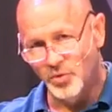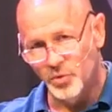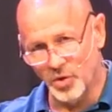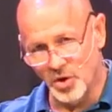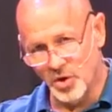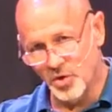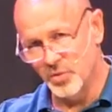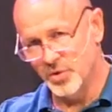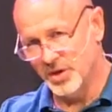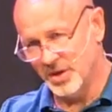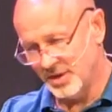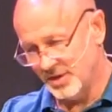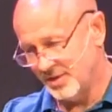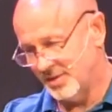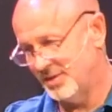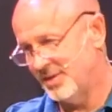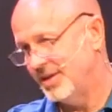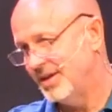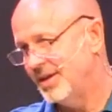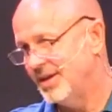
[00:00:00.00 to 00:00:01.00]
growing,
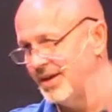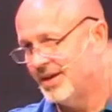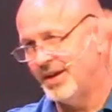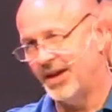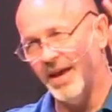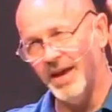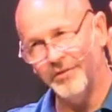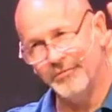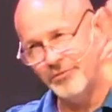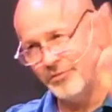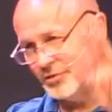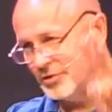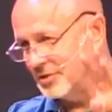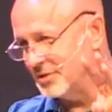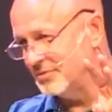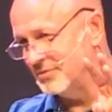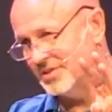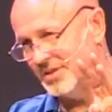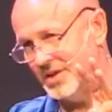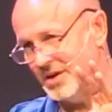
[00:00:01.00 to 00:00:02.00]
and
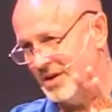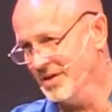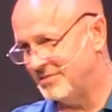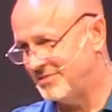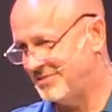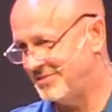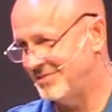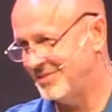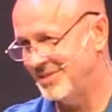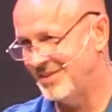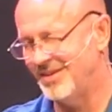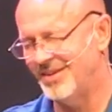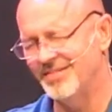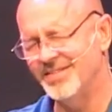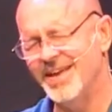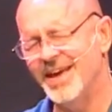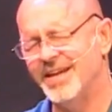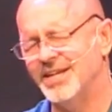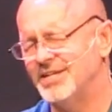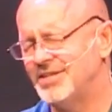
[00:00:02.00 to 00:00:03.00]
full of love.
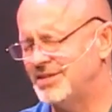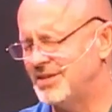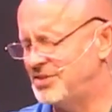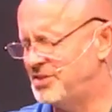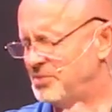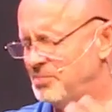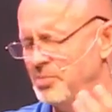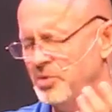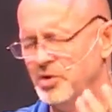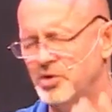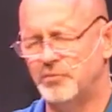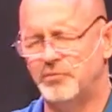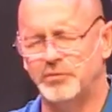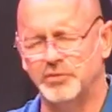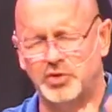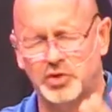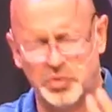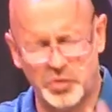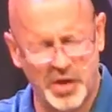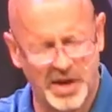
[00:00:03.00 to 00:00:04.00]
Oh, that is such a
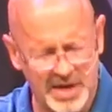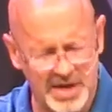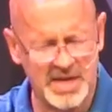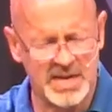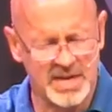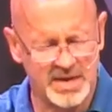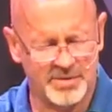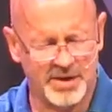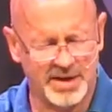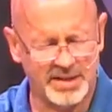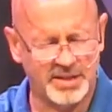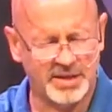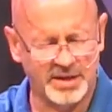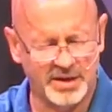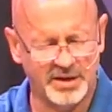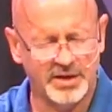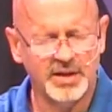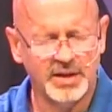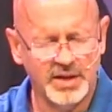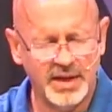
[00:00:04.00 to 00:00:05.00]
beautiful trinity right
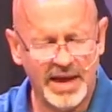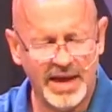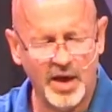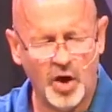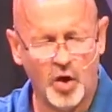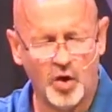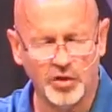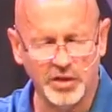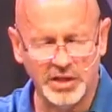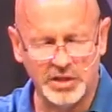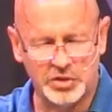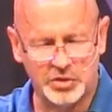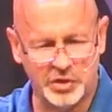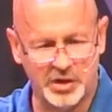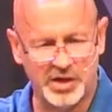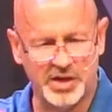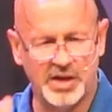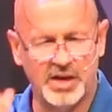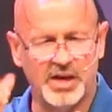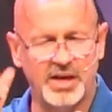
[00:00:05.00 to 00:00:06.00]
there. A holy
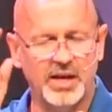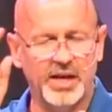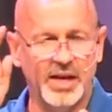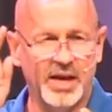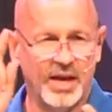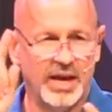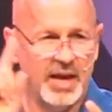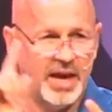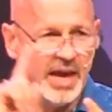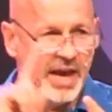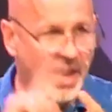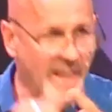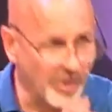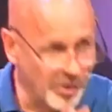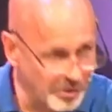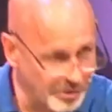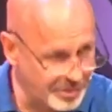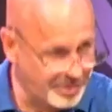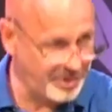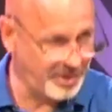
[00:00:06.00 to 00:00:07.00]
trinity.
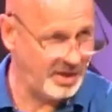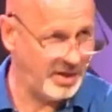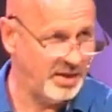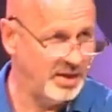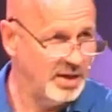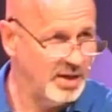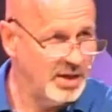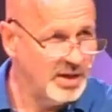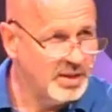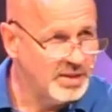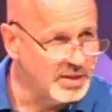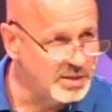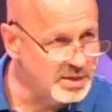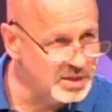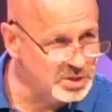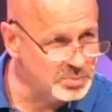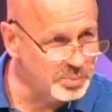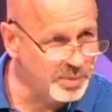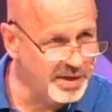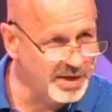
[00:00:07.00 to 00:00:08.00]
Healthy. That
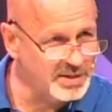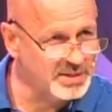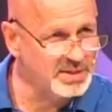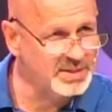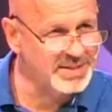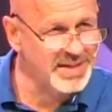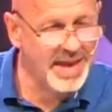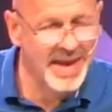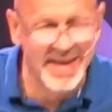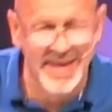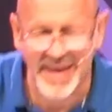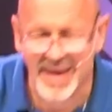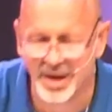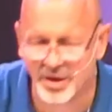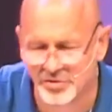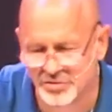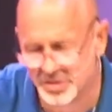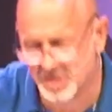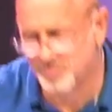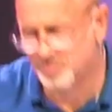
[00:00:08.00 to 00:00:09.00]
this place is a
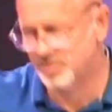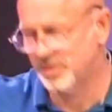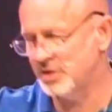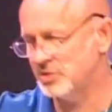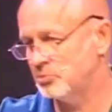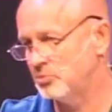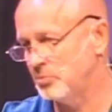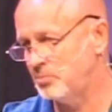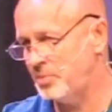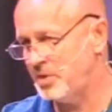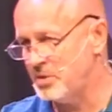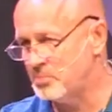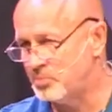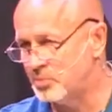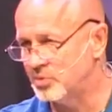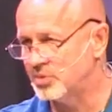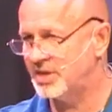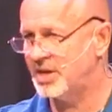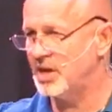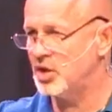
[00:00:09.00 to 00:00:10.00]
healthy place where
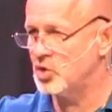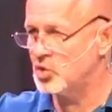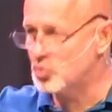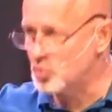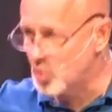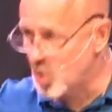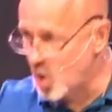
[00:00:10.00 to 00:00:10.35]
people can